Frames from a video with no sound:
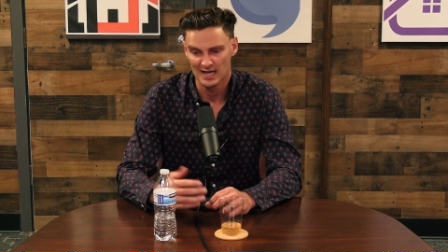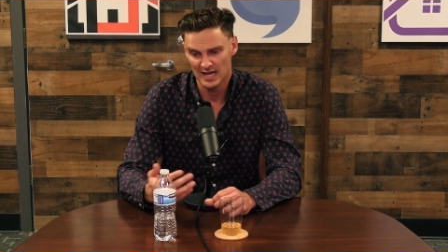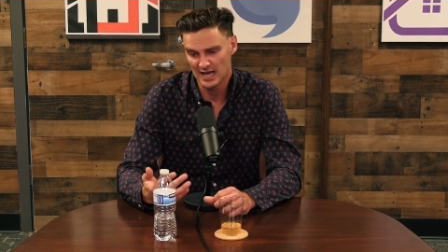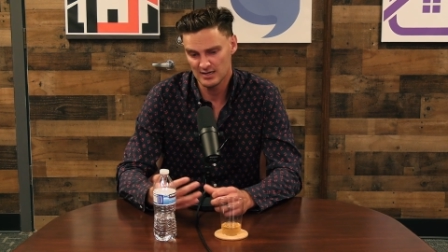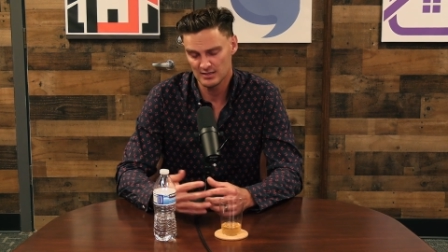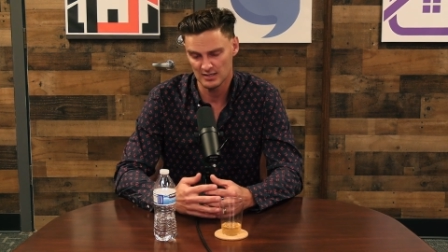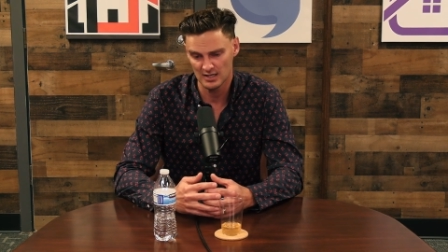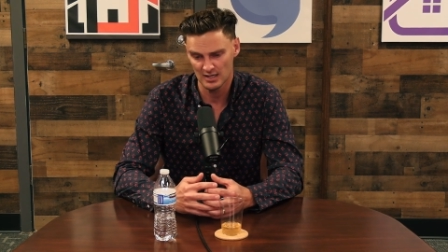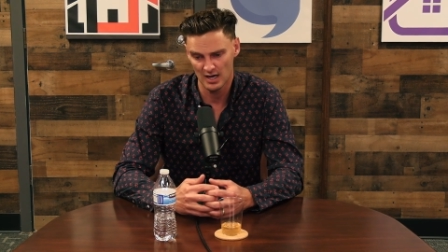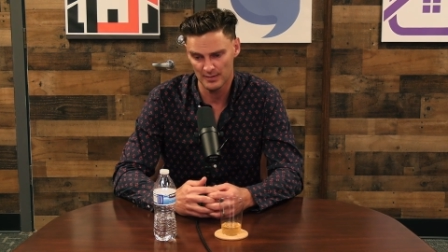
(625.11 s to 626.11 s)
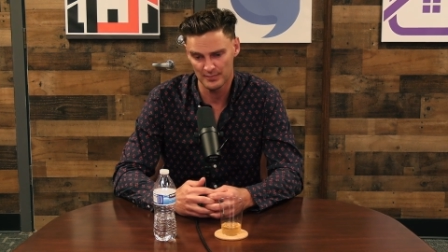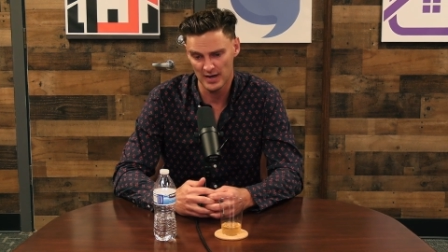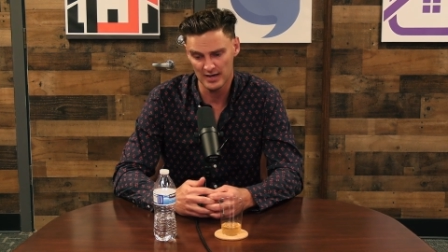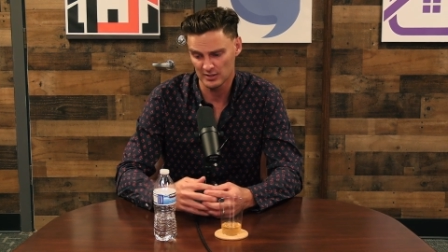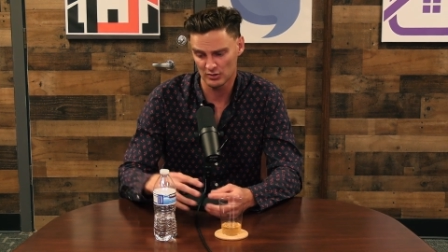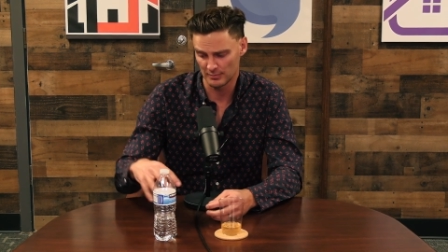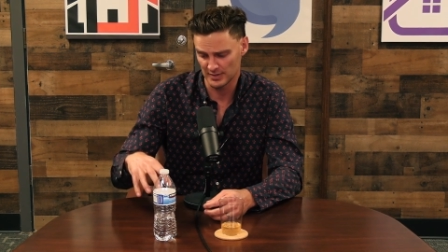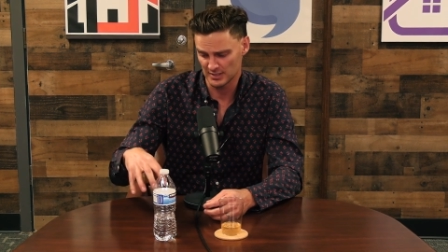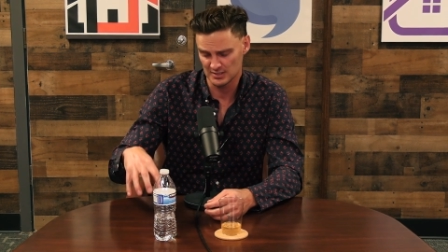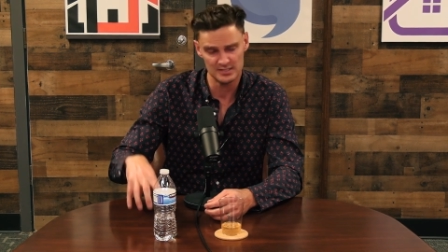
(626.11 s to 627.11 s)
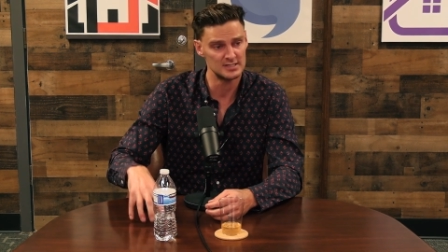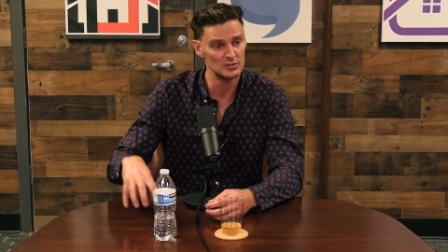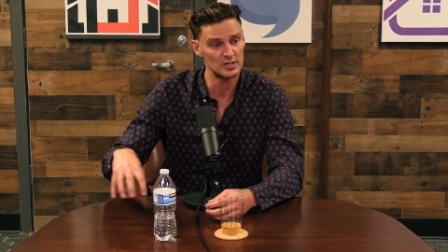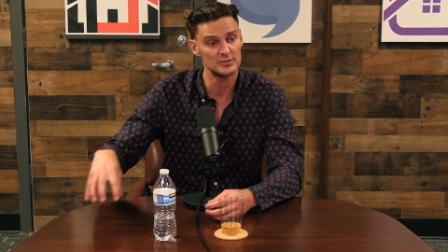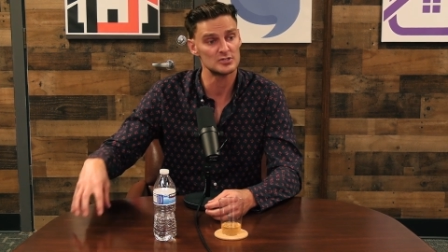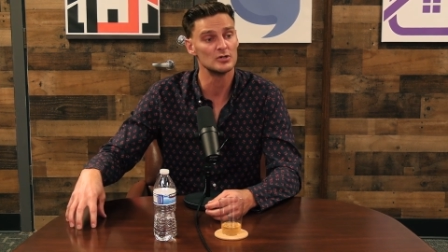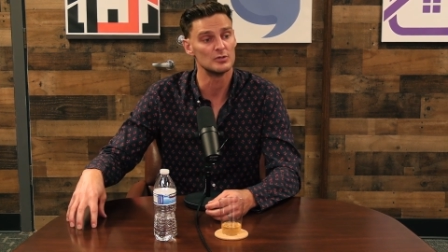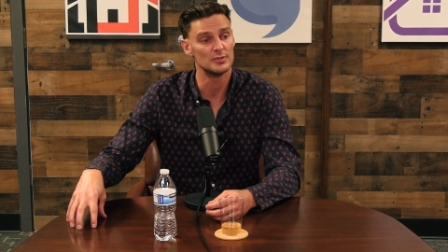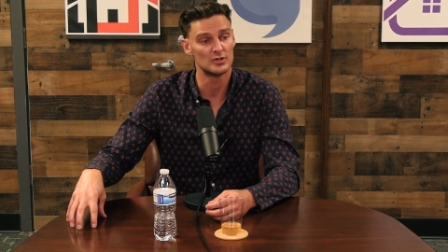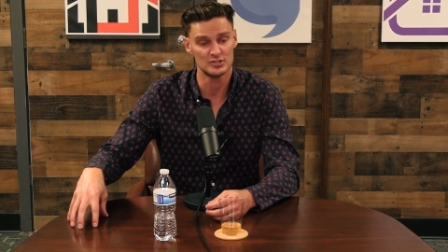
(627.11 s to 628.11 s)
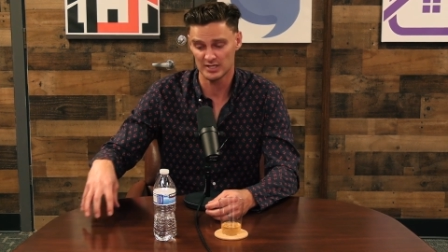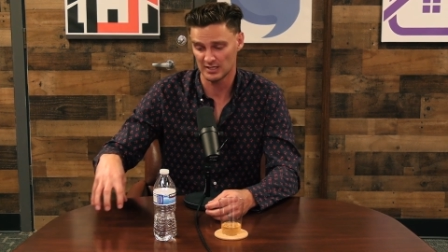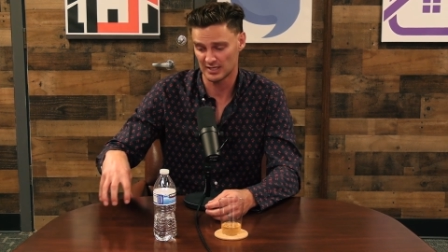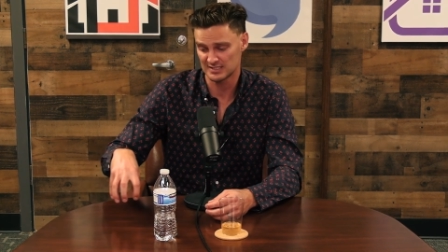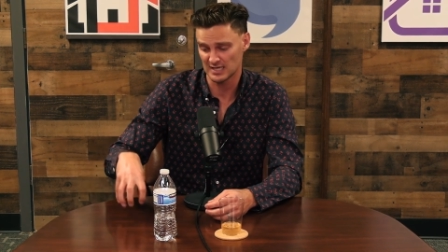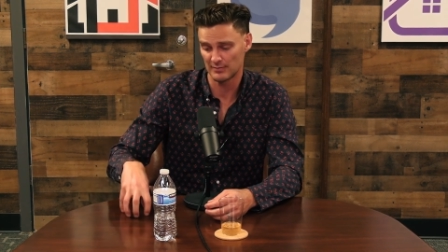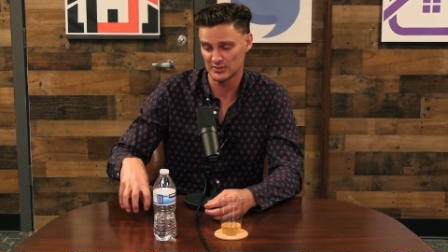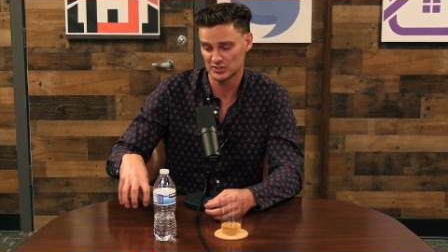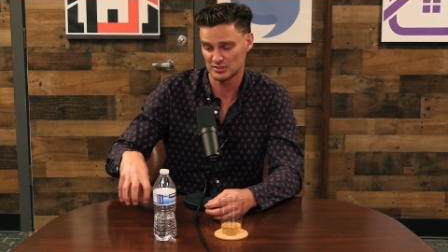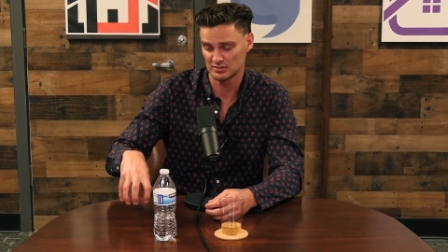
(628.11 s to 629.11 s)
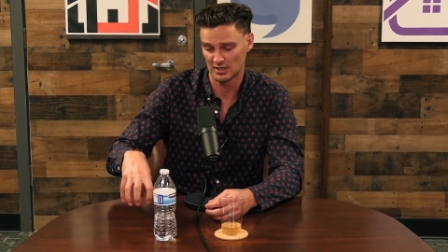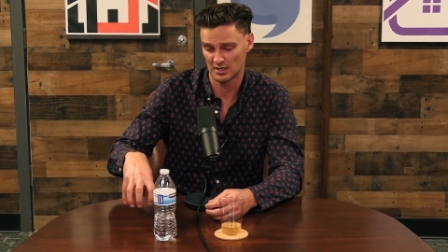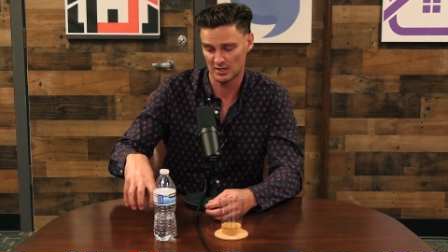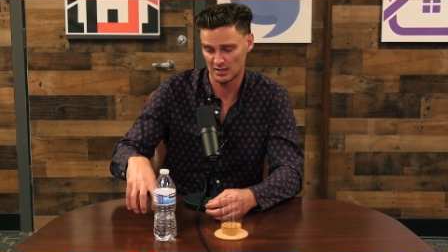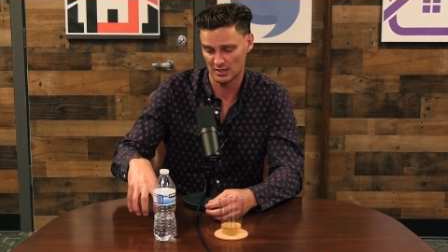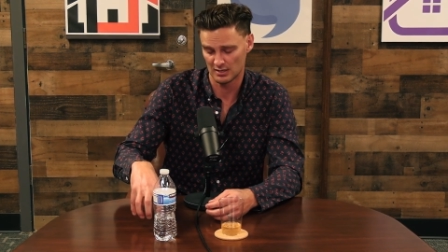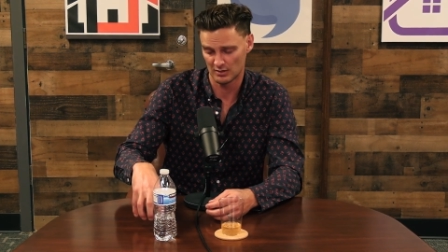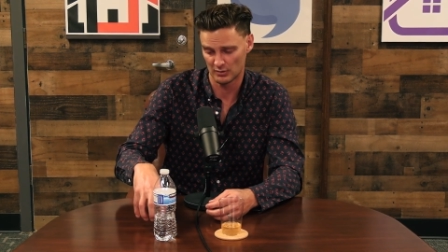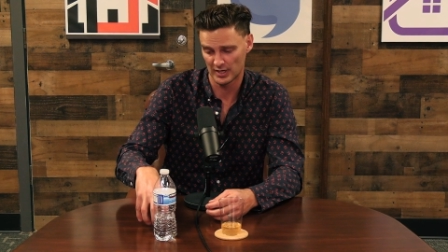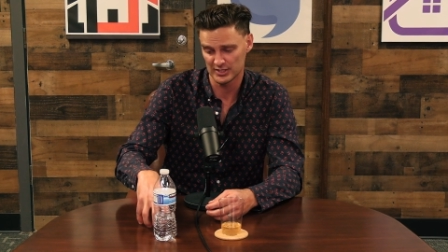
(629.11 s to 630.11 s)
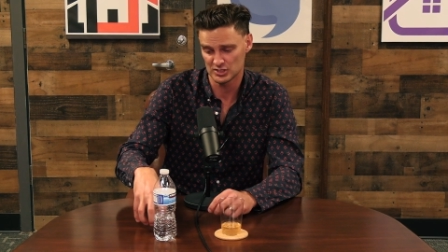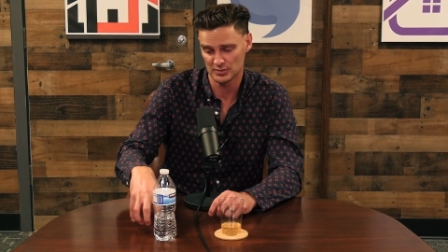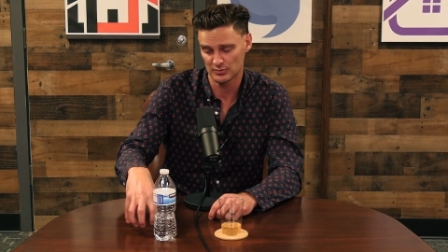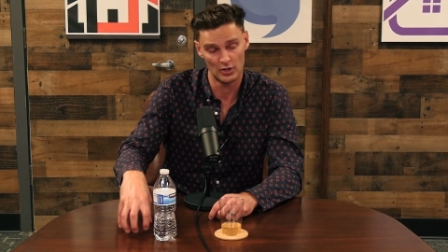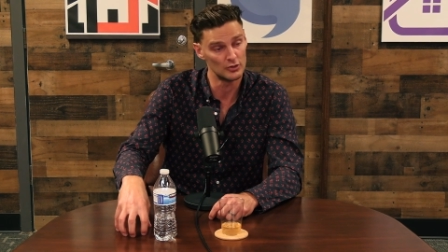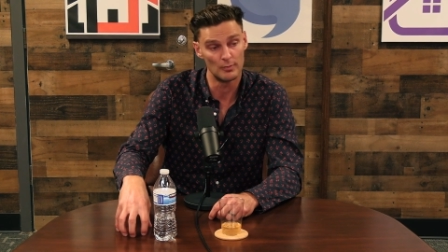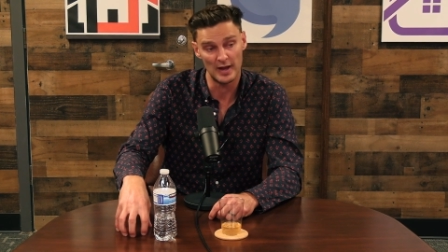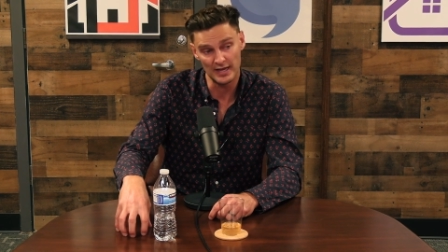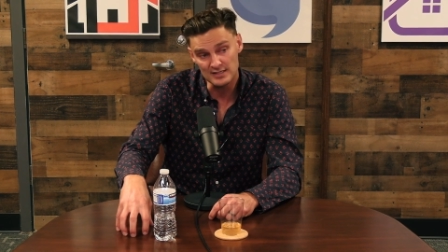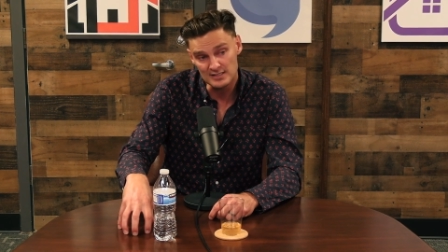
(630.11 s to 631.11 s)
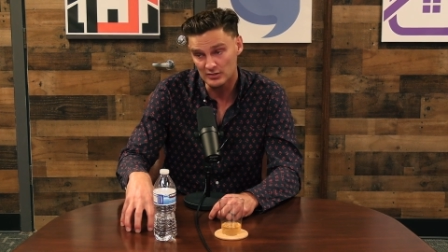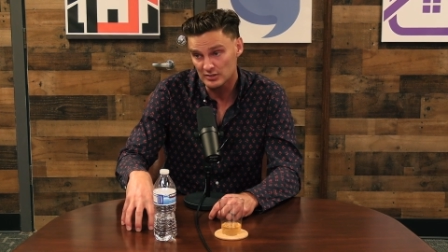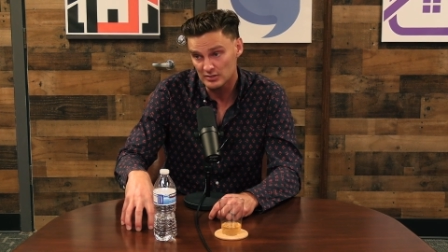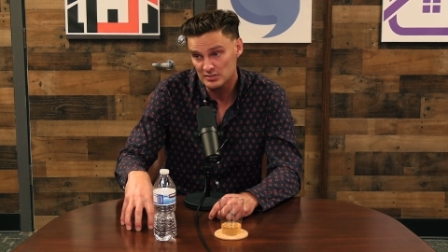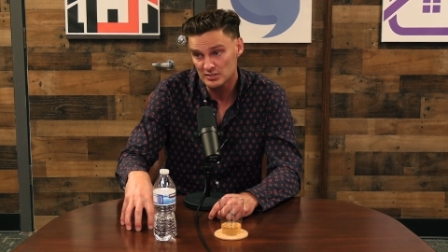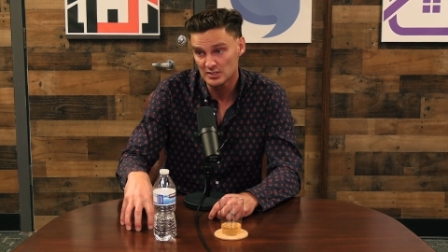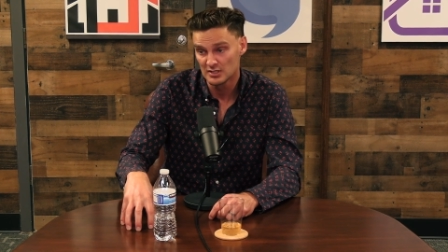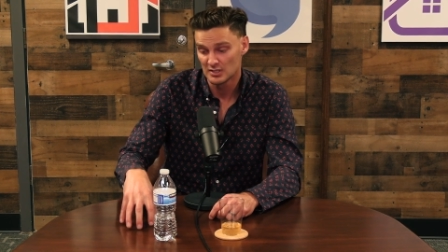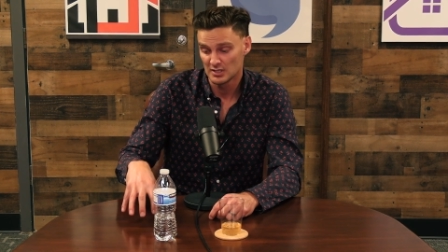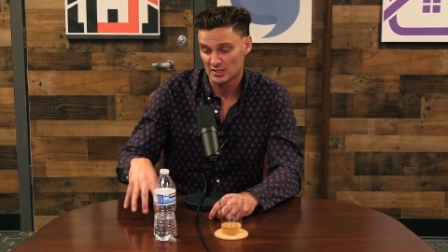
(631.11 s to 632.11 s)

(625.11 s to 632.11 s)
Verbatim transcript: And, but it got me into the deal number two because I established uh, a relationship with a local bank in Syracuse. Mm.